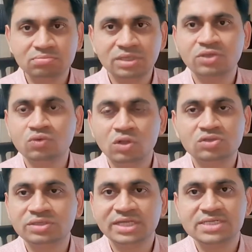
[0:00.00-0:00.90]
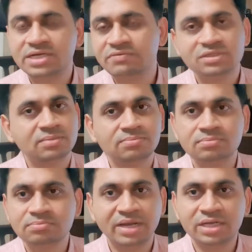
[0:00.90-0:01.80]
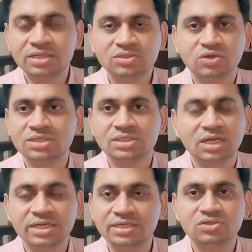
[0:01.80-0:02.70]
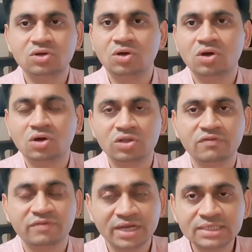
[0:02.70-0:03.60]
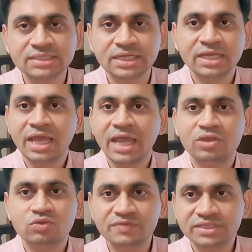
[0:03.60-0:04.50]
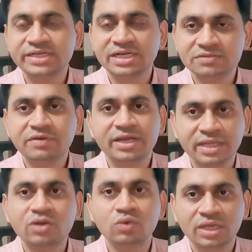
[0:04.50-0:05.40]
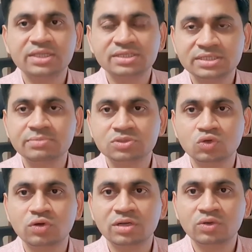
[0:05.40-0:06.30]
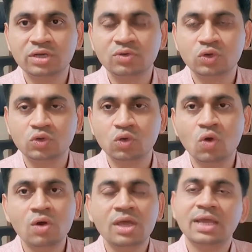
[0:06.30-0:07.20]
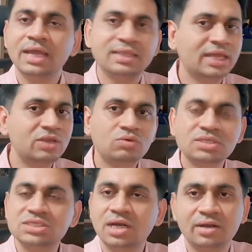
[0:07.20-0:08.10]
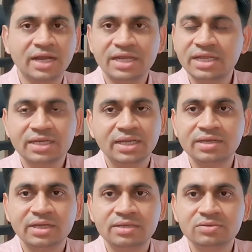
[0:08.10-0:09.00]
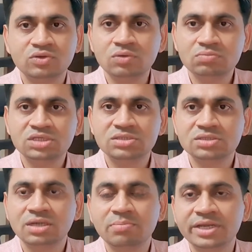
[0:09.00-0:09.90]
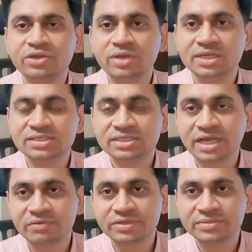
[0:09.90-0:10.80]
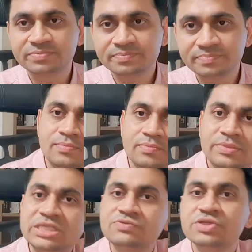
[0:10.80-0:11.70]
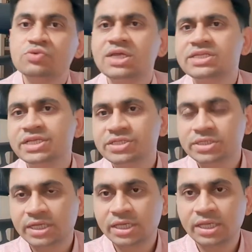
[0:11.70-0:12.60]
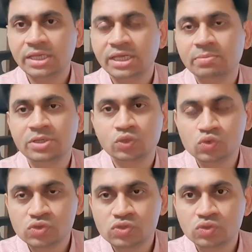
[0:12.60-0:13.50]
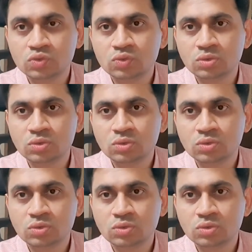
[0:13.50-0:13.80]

you also tested with some mentors or consultants or your friends, and you feel satisfied that okay, this seems good to go, and then you can start writing it and just complete your essay that way. This visualization technique can be used to